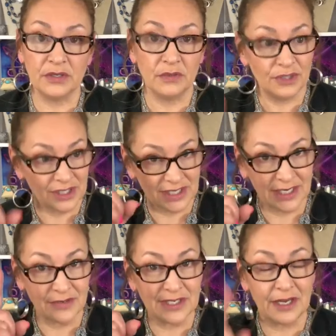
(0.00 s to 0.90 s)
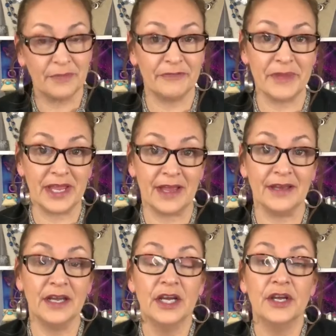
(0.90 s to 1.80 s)
to, just like you see above my
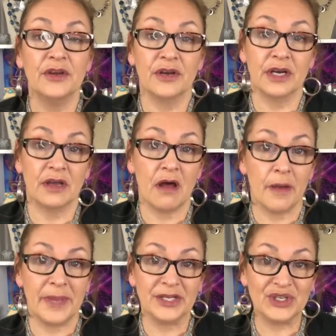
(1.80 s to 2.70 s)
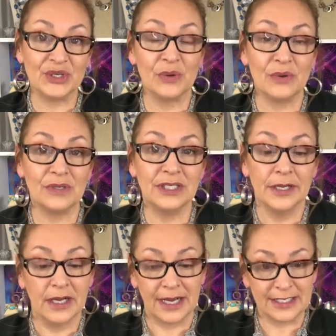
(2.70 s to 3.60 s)
head, you're going to comment sold,
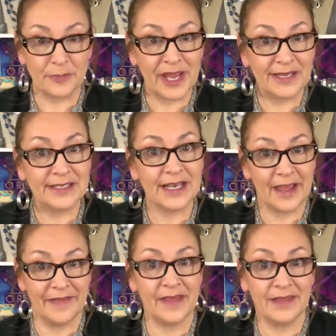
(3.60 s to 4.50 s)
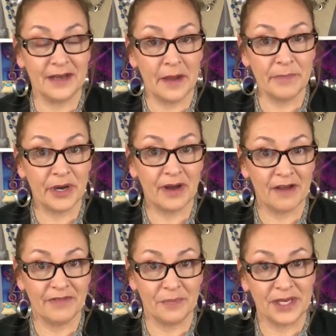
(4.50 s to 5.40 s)
a space, and then the number
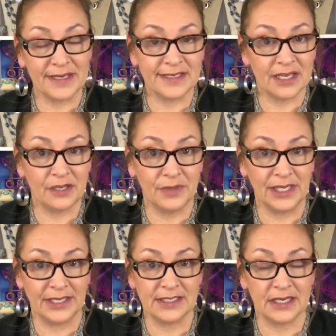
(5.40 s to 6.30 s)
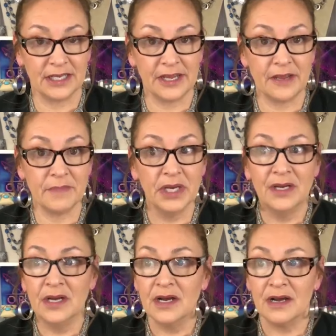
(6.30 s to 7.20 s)
of the piece that you would like to claim.
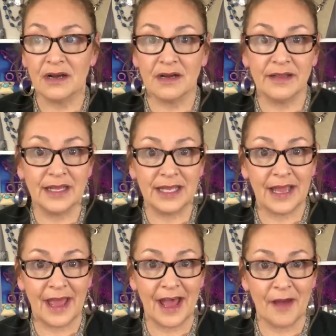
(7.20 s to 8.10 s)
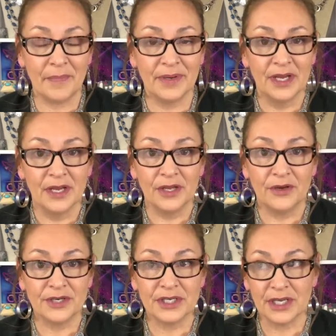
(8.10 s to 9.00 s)
On the app,
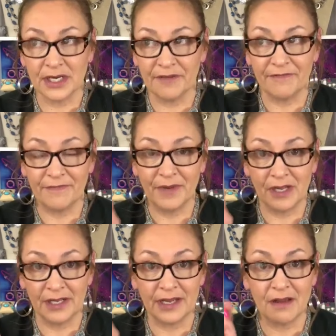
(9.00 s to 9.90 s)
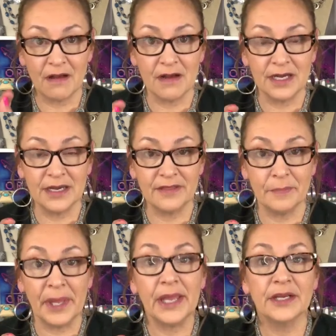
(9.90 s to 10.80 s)
you're just going to click on the
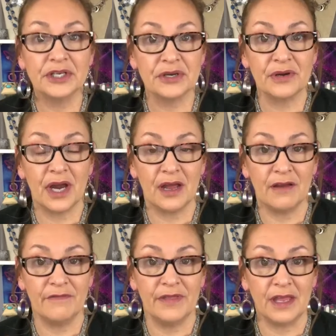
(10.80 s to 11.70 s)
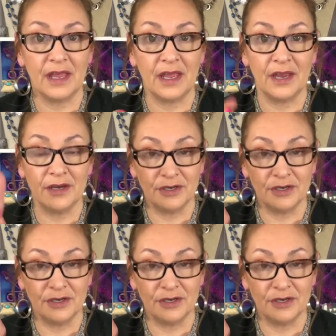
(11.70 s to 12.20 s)
picture of the